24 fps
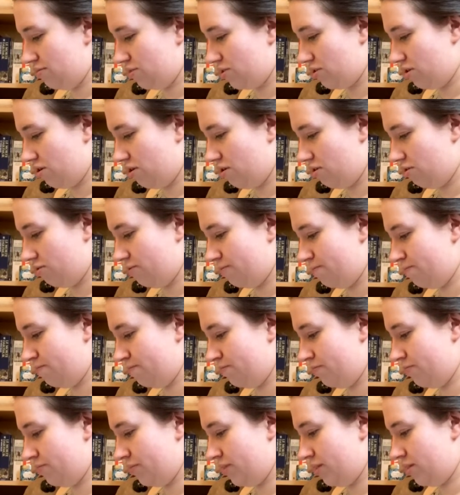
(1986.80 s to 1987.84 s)
song.
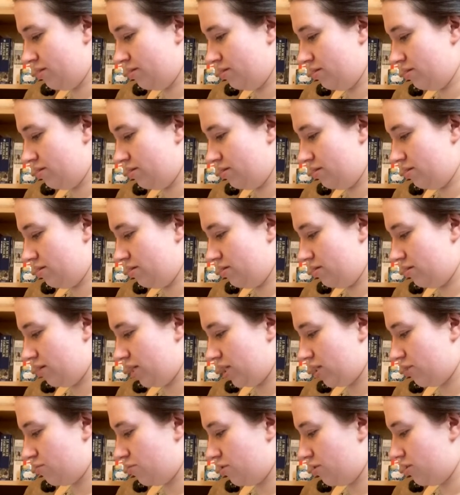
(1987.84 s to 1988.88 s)

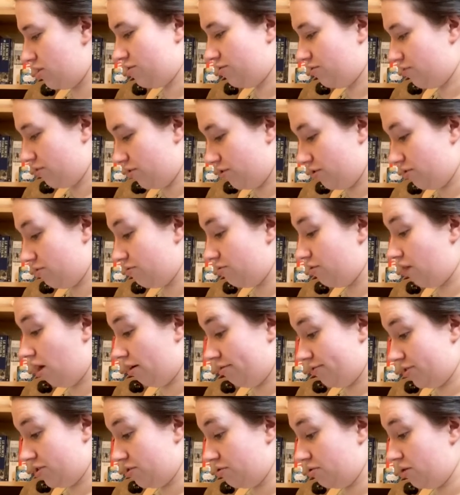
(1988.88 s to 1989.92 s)
This one's for
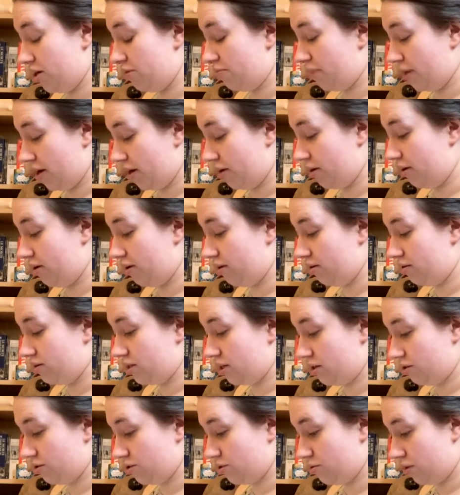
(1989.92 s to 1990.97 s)
Love Story by
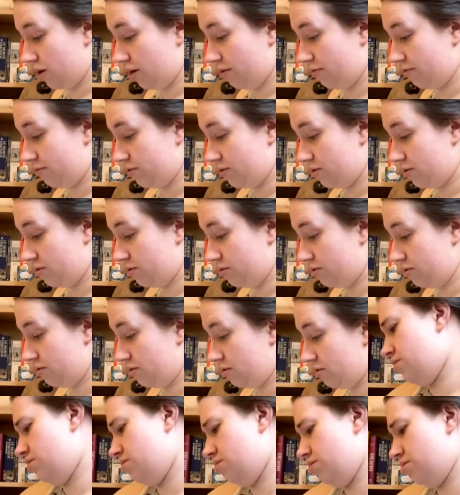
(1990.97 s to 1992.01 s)
Taylor Swift.
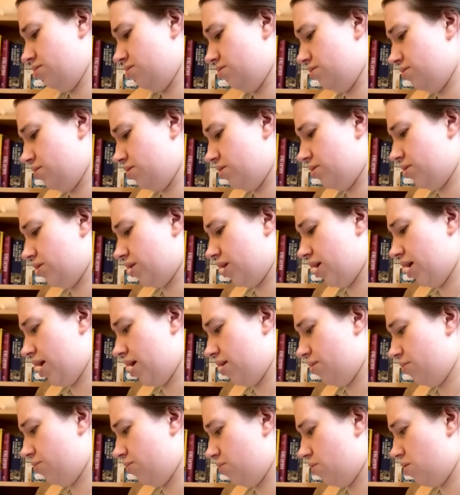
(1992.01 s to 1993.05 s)

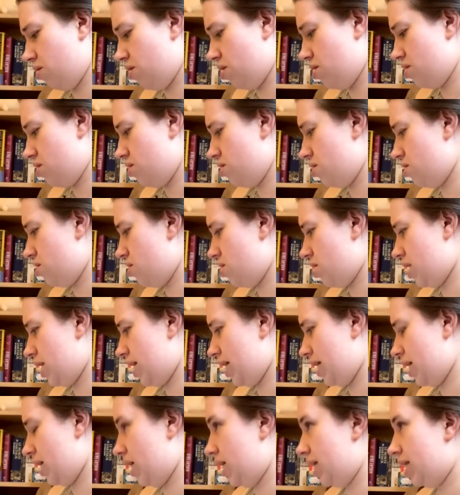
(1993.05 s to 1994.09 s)
That one
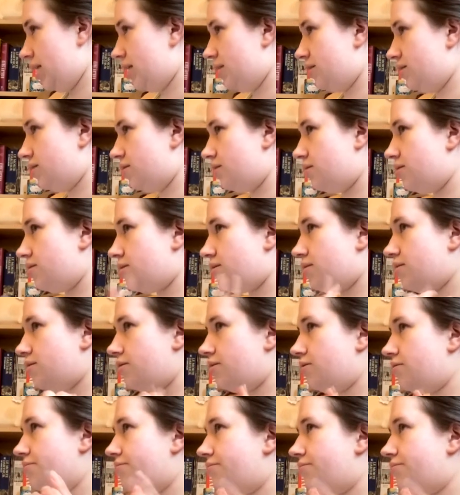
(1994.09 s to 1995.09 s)
is